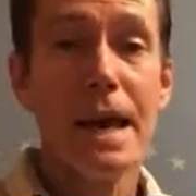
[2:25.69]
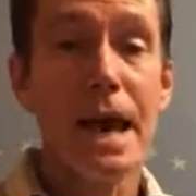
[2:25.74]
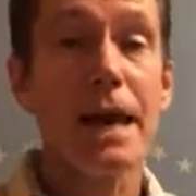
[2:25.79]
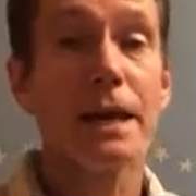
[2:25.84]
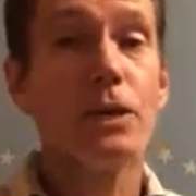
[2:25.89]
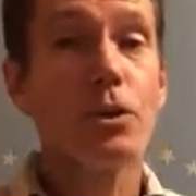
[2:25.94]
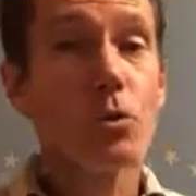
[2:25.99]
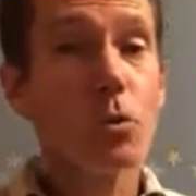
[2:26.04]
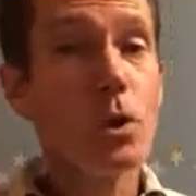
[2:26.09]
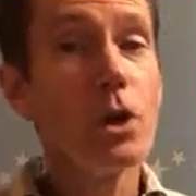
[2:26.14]

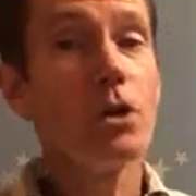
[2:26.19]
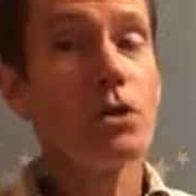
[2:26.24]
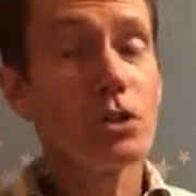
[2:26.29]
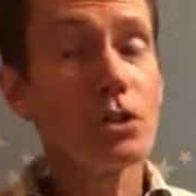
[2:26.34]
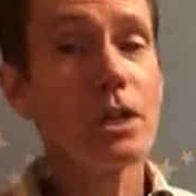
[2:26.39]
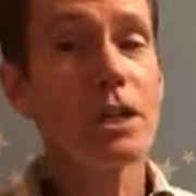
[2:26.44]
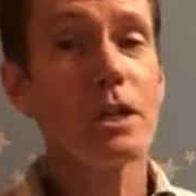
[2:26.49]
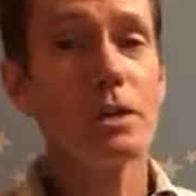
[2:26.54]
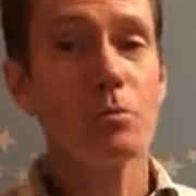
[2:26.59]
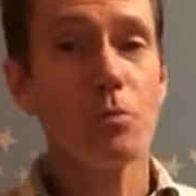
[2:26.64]
And you will
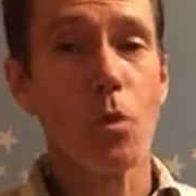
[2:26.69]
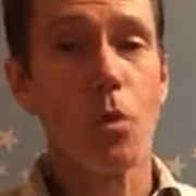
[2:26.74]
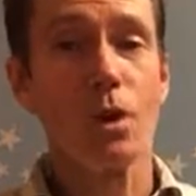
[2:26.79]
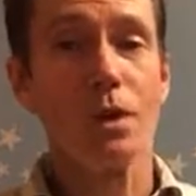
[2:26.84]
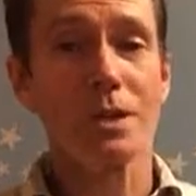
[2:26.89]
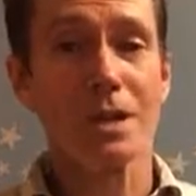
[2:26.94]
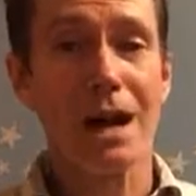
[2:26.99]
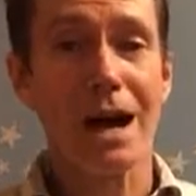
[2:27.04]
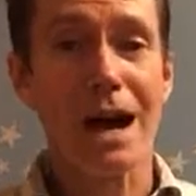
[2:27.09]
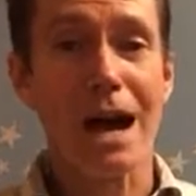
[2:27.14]
need more
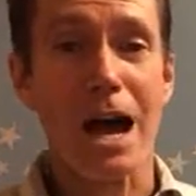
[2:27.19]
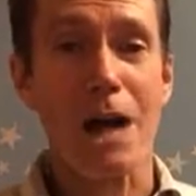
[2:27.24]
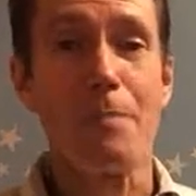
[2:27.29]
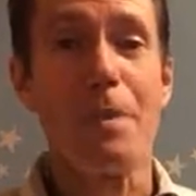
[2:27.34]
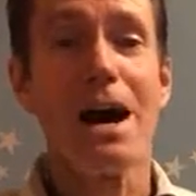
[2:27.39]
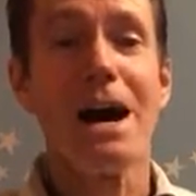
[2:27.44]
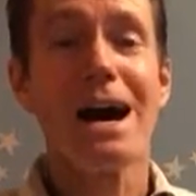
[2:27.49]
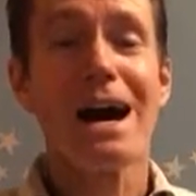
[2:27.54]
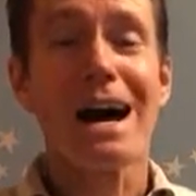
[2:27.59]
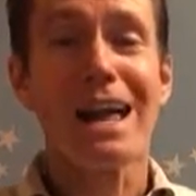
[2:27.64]

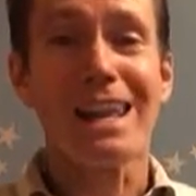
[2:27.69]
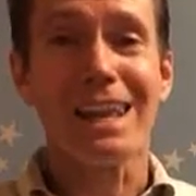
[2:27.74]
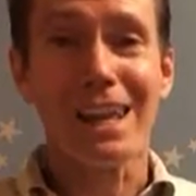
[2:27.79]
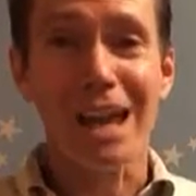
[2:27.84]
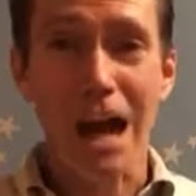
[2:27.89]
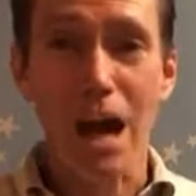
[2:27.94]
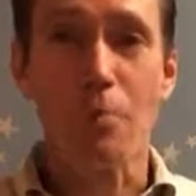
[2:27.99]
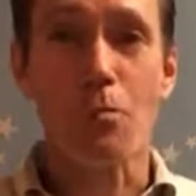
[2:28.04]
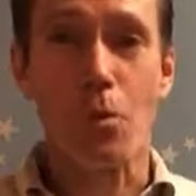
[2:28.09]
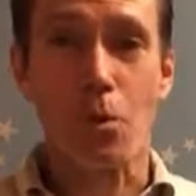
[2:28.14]
time, a
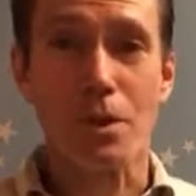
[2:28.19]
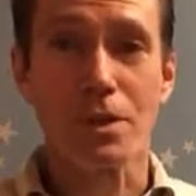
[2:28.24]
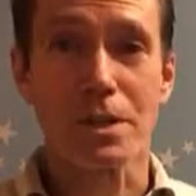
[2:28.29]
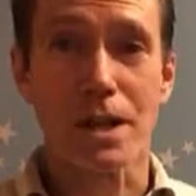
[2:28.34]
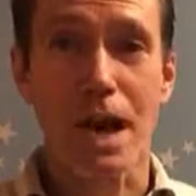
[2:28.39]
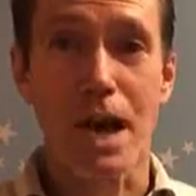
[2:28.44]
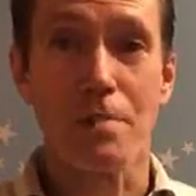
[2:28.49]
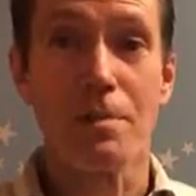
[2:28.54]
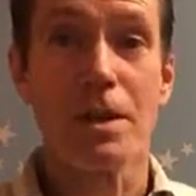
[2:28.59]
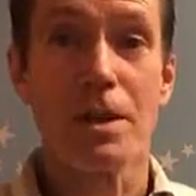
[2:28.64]
lot more
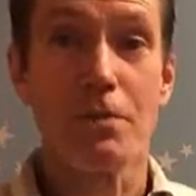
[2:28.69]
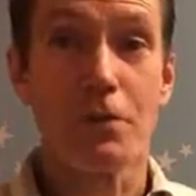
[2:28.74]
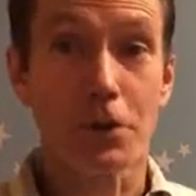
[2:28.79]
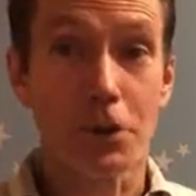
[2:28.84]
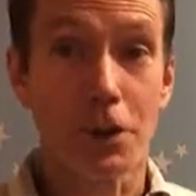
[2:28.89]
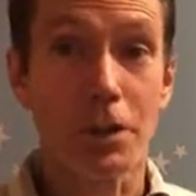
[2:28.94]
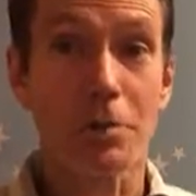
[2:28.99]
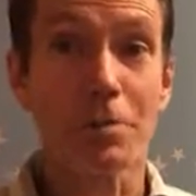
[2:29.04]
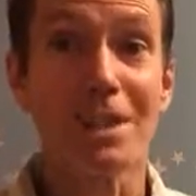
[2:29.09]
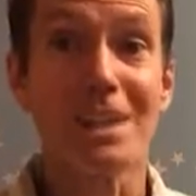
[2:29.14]
time, if you're
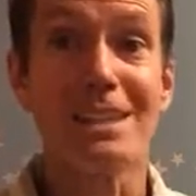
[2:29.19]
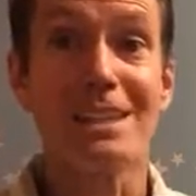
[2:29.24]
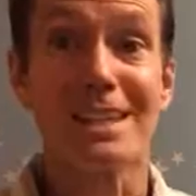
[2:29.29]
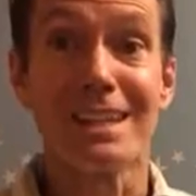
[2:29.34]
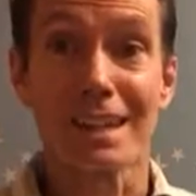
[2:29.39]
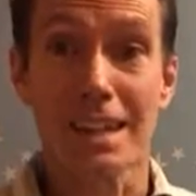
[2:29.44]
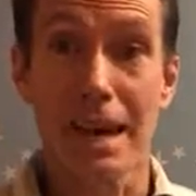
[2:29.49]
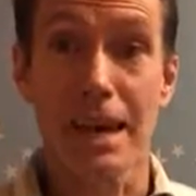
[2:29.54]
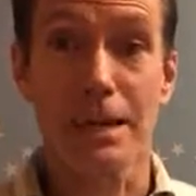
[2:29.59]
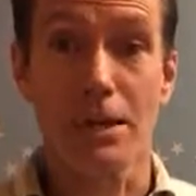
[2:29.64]
going to be the
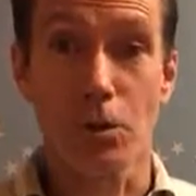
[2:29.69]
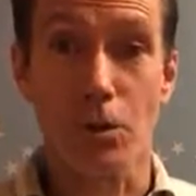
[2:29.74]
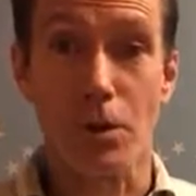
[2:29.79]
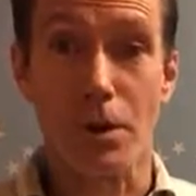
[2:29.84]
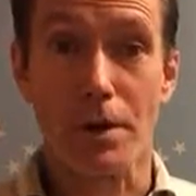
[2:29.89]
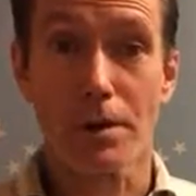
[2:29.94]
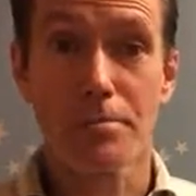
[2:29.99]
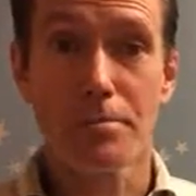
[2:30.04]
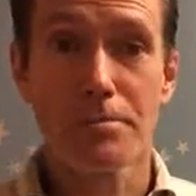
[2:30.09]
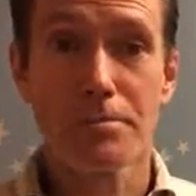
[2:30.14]

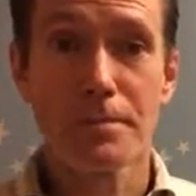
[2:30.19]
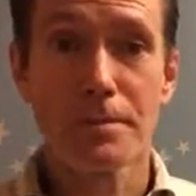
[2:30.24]
landlord.